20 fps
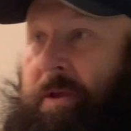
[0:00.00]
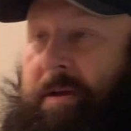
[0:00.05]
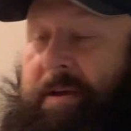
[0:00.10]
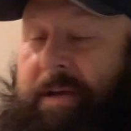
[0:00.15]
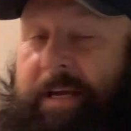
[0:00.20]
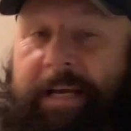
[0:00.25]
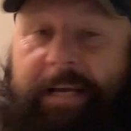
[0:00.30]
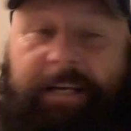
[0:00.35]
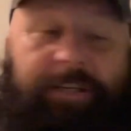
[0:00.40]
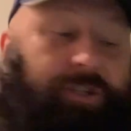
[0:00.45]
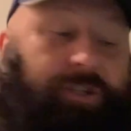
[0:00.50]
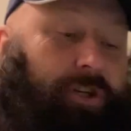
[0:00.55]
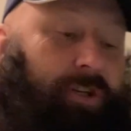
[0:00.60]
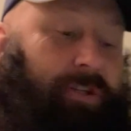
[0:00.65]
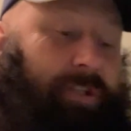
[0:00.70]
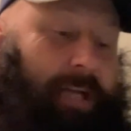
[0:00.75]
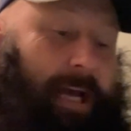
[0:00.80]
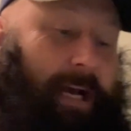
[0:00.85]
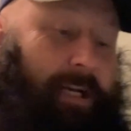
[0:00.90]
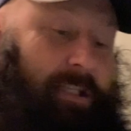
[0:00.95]
he's
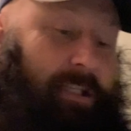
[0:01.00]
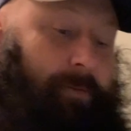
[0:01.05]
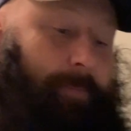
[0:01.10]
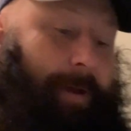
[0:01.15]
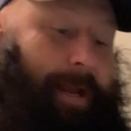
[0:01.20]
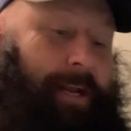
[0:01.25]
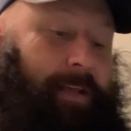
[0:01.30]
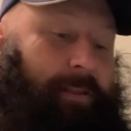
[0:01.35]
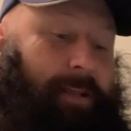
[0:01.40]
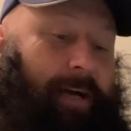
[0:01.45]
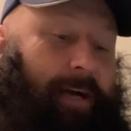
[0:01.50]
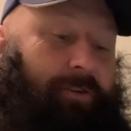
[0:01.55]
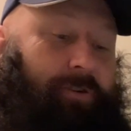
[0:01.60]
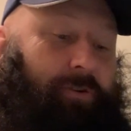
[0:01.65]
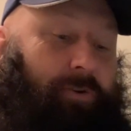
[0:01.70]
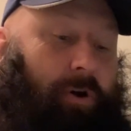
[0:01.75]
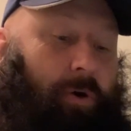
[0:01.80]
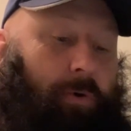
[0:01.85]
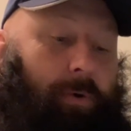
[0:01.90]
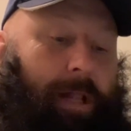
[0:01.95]
just estimating that
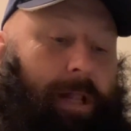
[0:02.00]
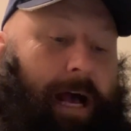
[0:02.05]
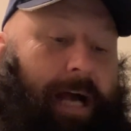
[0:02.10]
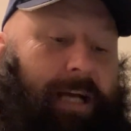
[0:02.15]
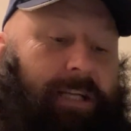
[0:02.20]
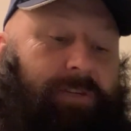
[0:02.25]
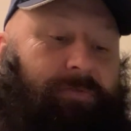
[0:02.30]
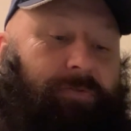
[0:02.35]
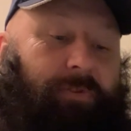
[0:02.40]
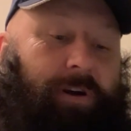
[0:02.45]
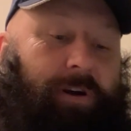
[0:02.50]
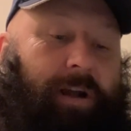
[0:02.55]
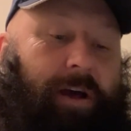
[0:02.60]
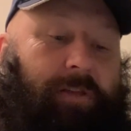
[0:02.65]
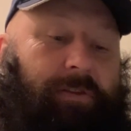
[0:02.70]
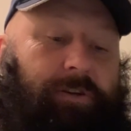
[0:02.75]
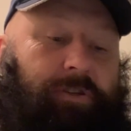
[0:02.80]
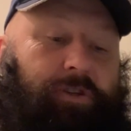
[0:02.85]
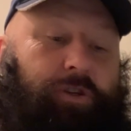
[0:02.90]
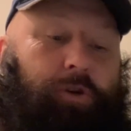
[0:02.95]
Trudeau will ask for
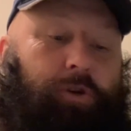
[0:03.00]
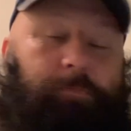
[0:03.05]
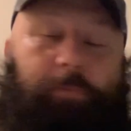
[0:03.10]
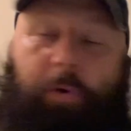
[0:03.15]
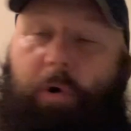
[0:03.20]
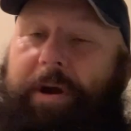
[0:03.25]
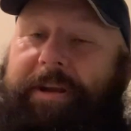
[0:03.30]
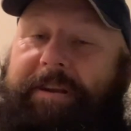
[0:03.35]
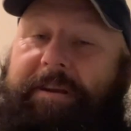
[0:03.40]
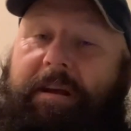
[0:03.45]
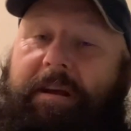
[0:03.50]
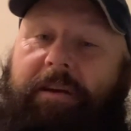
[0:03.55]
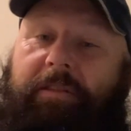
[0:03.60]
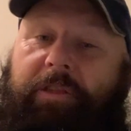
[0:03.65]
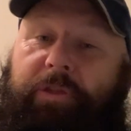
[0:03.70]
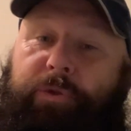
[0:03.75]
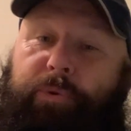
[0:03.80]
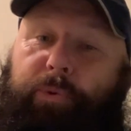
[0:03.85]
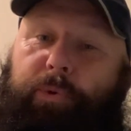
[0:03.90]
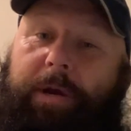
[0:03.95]
another two point
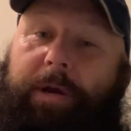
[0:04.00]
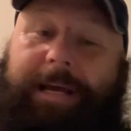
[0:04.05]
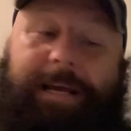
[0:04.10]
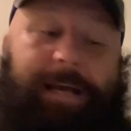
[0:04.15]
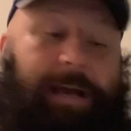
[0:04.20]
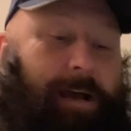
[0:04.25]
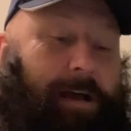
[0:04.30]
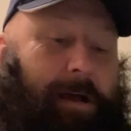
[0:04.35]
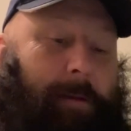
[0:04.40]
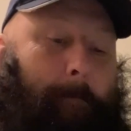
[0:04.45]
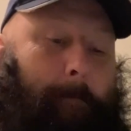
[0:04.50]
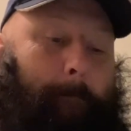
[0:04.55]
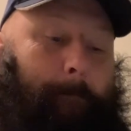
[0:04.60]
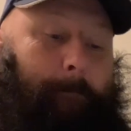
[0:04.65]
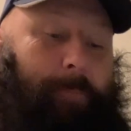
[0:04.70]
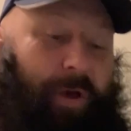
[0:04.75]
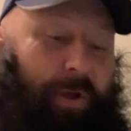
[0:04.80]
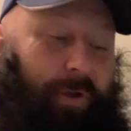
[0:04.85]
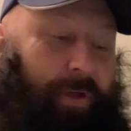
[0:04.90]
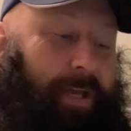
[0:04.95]
three
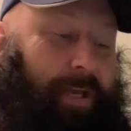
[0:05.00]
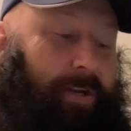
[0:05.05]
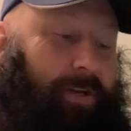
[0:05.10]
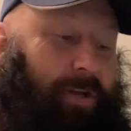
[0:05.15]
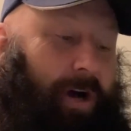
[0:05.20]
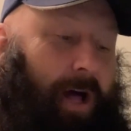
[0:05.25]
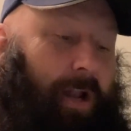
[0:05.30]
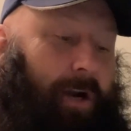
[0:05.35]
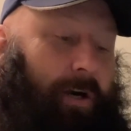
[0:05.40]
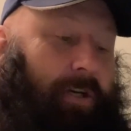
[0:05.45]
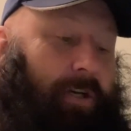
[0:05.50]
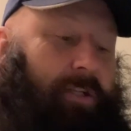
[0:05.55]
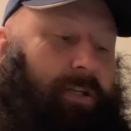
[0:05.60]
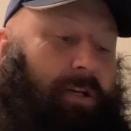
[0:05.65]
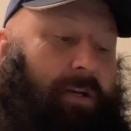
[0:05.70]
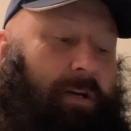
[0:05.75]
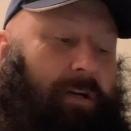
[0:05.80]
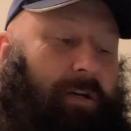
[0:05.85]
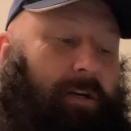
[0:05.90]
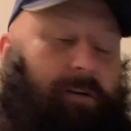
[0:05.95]
billion dollars
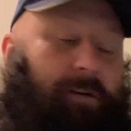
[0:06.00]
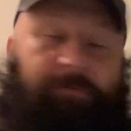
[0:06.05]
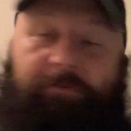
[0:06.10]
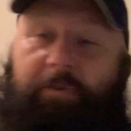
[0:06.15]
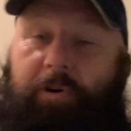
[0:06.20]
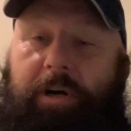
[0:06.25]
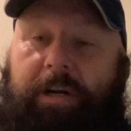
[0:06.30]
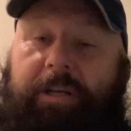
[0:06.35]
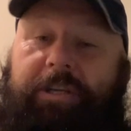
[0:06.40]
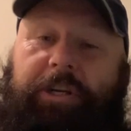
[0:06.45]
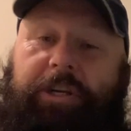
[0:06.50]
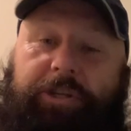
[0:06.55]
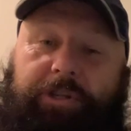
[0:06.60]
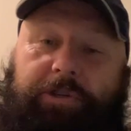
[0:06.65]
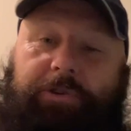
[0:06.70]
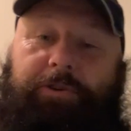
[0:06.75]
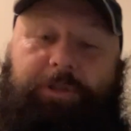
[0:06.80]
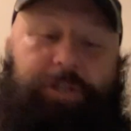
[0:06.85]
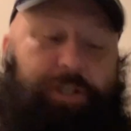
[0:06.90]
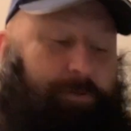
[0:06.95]
for
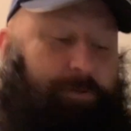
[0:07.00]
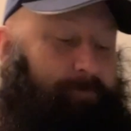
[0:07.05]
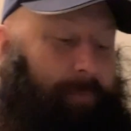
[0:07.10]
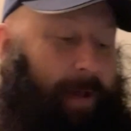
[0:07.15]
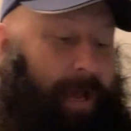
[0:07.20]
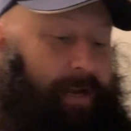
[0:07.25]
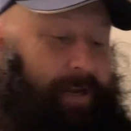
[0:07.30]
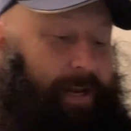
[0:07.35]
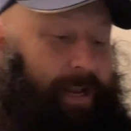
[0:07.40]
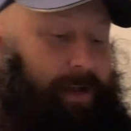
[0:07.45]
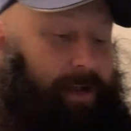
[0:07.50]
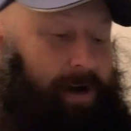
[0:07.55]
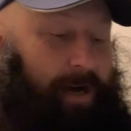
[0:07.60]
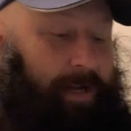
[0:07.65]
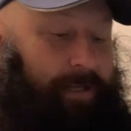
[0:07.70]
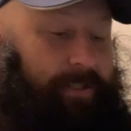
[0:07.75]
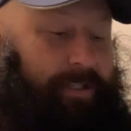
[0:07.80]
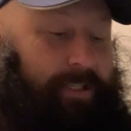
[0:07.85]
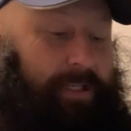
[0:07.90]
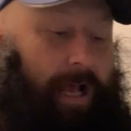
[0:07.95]
additional spending
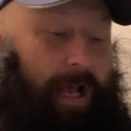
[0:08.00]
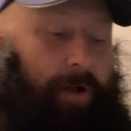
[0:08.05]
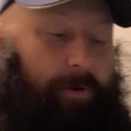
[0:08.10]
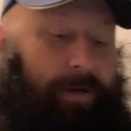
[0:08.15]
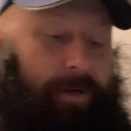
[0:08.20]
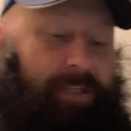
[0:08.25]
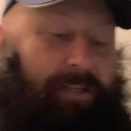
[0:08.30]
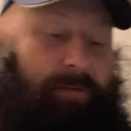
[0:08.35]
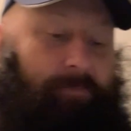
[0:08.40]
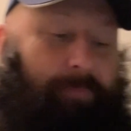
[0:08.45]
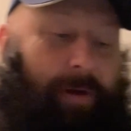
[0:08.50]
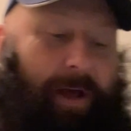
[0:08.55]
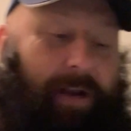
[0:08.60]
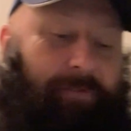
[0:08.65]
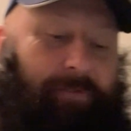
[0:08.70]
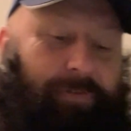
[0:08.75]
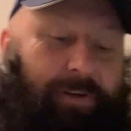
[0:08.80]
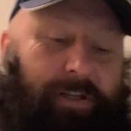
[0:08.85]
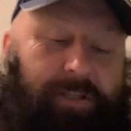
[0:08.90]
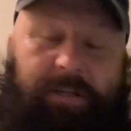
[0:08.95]
on salaries and
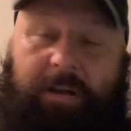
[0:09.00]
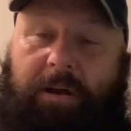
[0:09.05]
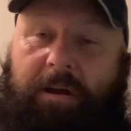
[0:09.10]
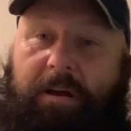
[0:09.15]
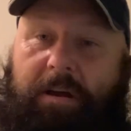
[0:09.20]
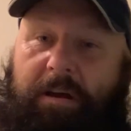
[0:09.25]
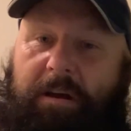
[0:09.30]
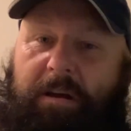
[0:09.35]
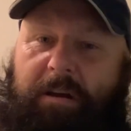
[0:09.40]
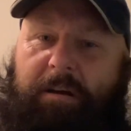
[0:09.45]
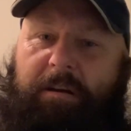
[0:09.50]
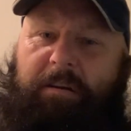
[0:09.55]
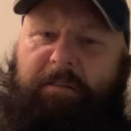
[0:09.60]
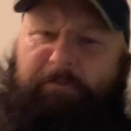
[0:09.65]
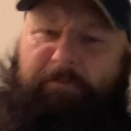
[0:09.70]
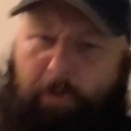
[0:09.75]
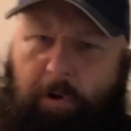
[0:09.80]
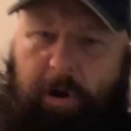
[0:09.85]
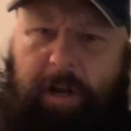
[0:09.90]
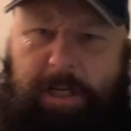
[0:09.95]
benefits
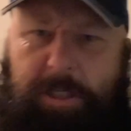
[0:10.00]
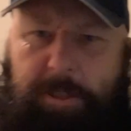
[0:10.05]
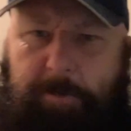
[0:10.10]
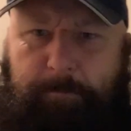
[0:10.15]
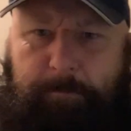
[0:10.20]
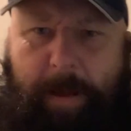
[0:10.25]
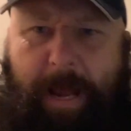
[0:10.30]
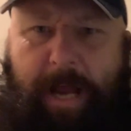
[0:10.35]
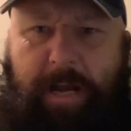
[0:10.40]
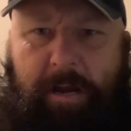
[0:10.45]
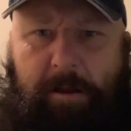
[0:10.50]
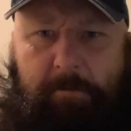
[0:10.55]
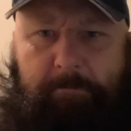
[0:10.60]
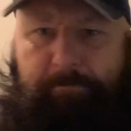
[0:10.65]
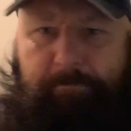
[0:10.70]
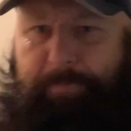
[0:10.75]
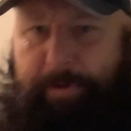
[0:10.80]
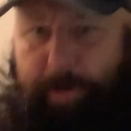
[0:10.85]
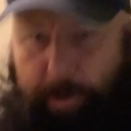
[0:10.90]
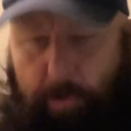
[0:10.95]
for an expanding
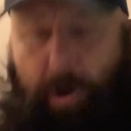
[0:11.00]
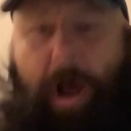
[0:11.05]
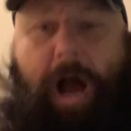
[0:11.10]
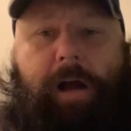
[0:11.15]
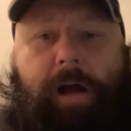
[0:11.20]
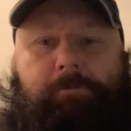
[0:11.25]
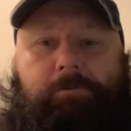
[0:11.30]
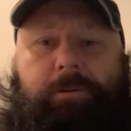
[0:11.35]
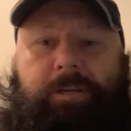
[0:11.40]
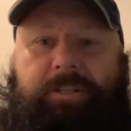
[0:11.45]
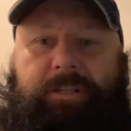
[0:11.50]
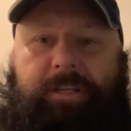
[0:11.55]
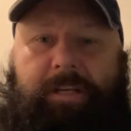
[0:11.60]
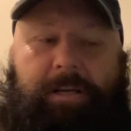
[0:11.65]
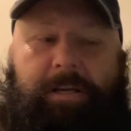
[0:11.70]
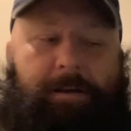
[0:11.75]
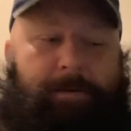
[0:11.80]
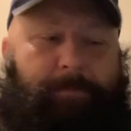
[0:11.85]
bureaucracy.